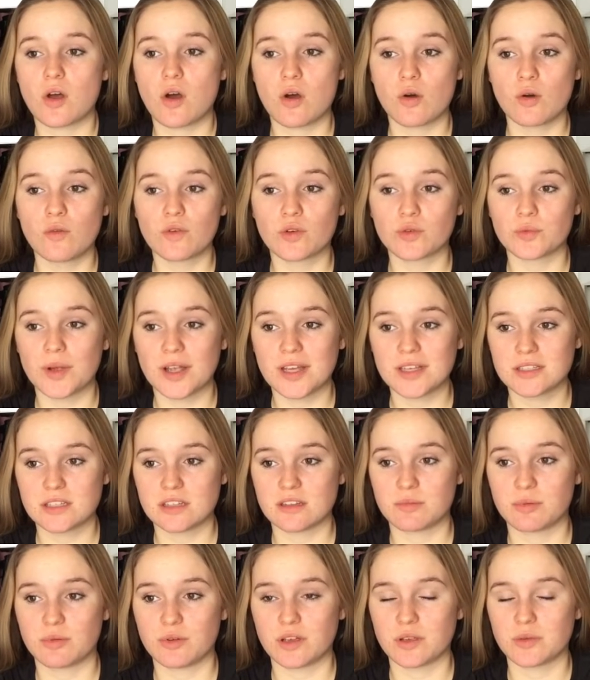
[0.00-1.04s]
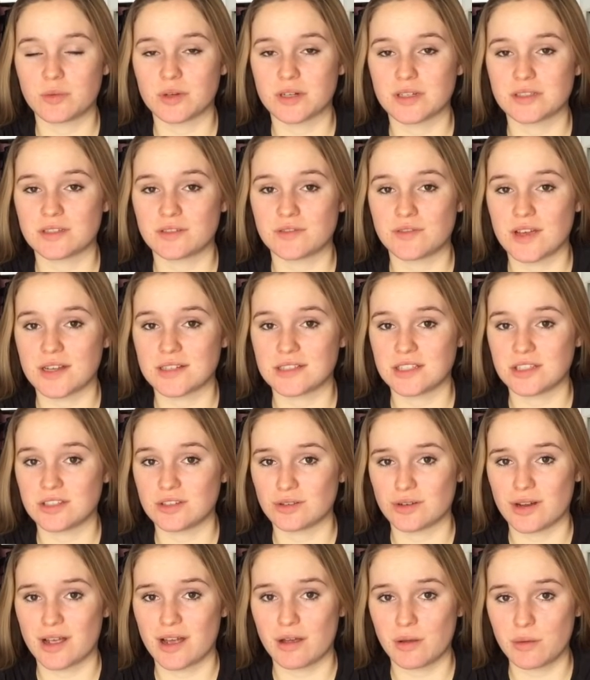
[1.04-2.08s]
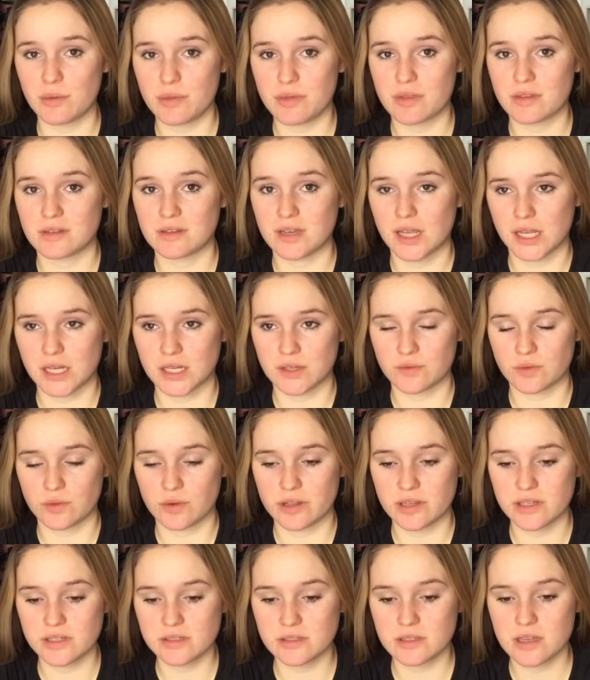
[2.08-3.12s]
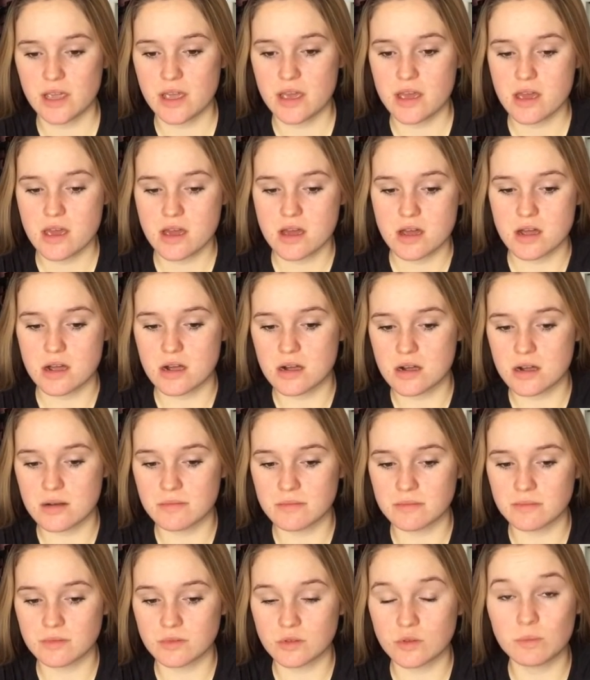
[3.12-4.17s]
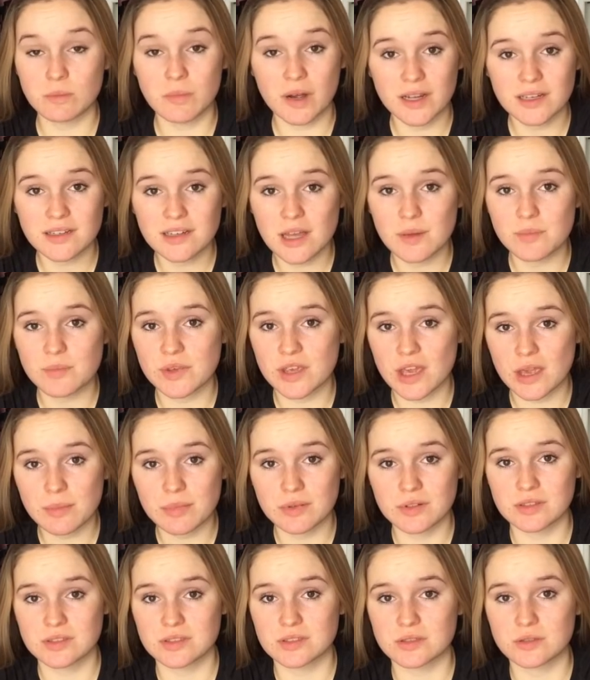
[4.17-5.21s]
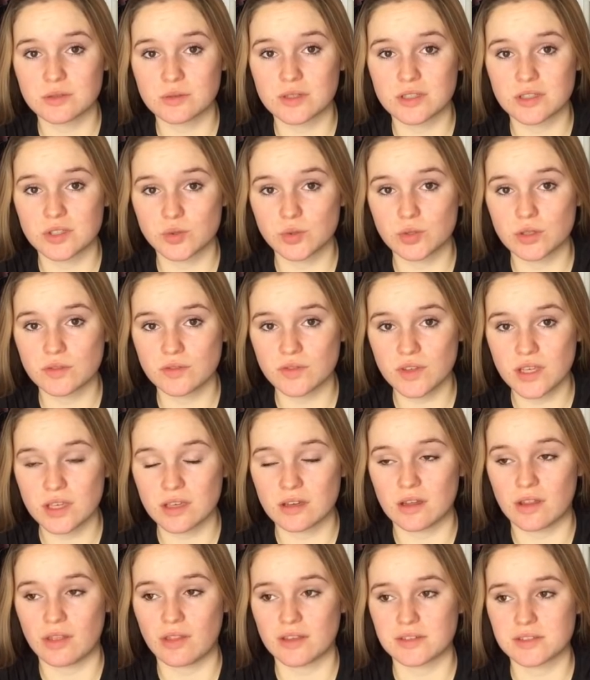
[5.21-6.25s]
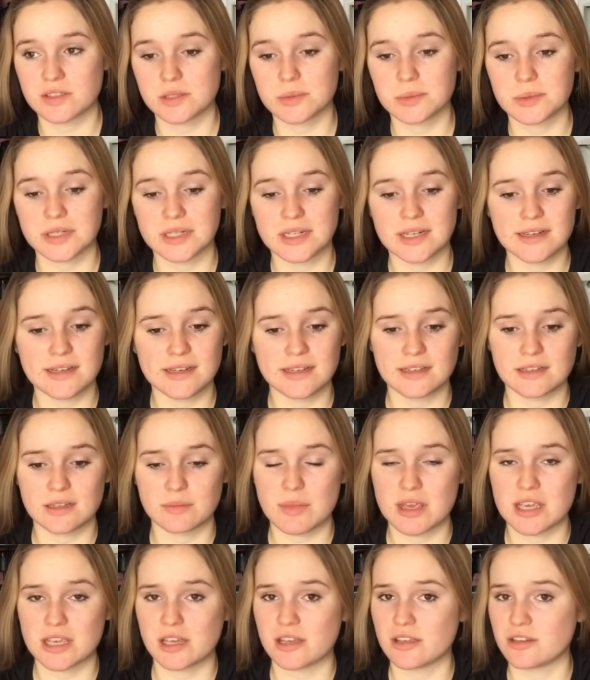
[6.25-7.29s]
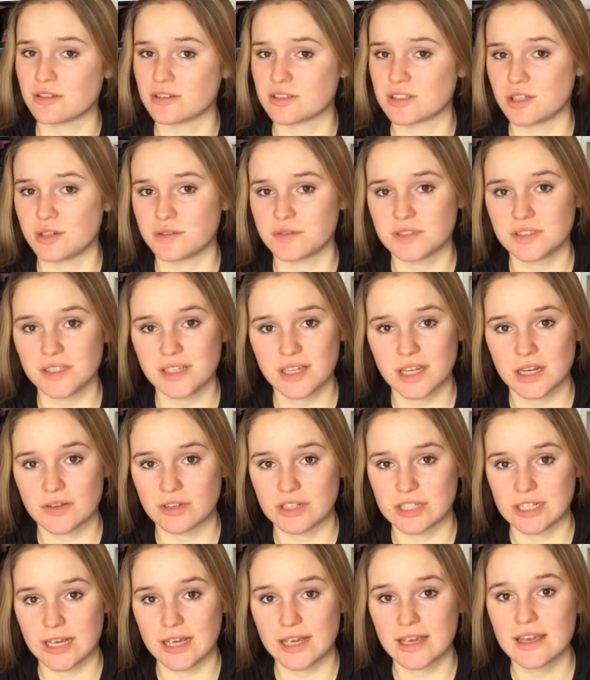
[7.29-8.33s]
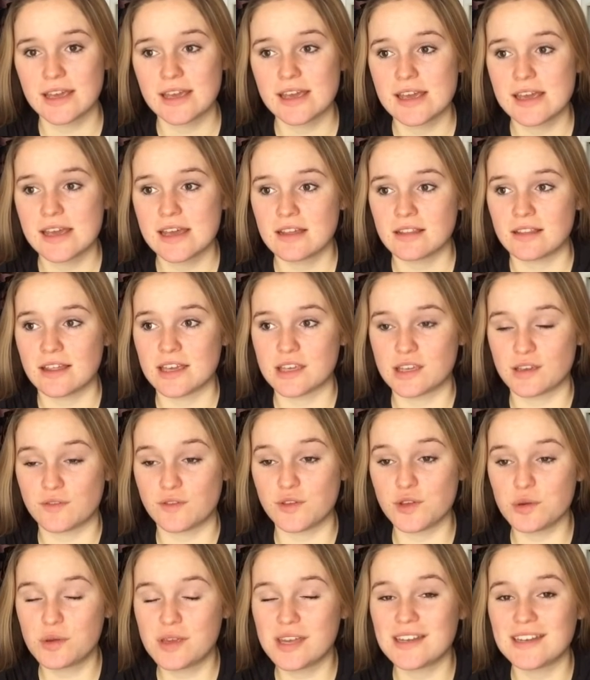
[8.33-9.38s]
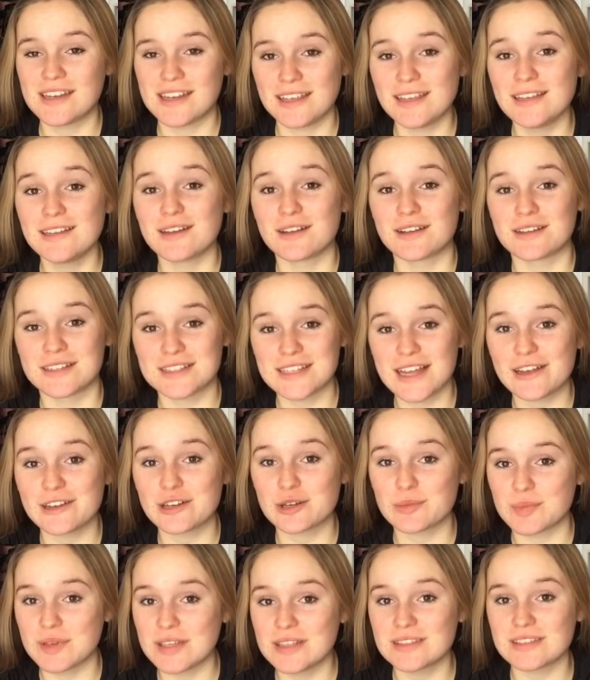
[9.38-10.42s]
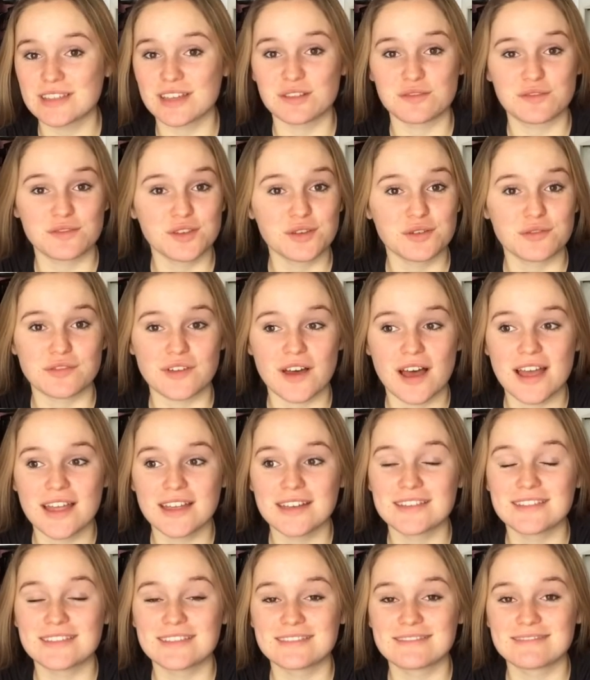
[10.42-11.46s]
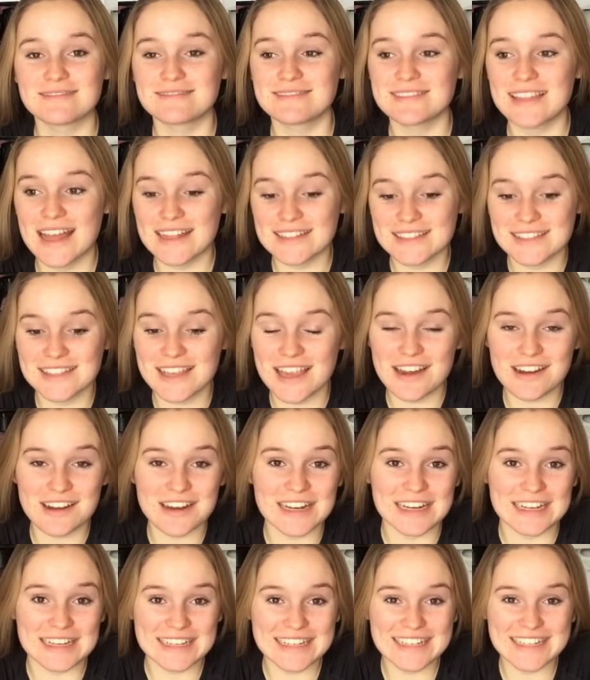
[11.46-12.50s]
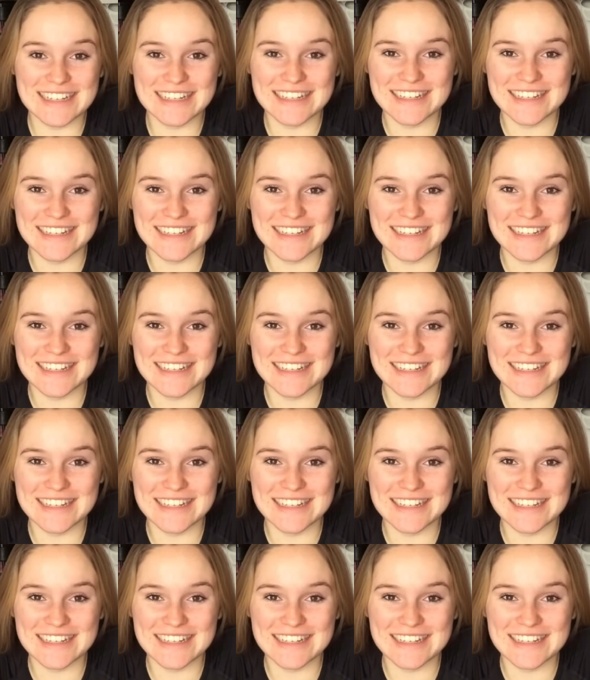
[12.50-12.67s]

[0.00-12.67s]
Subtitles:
overweight to the point where it's affecting your health in negative ways, you might not be able to intuitive eat unless you were eating and making yourself sick every day. Like if you can eat an entire pizza and feel fine, that's scary.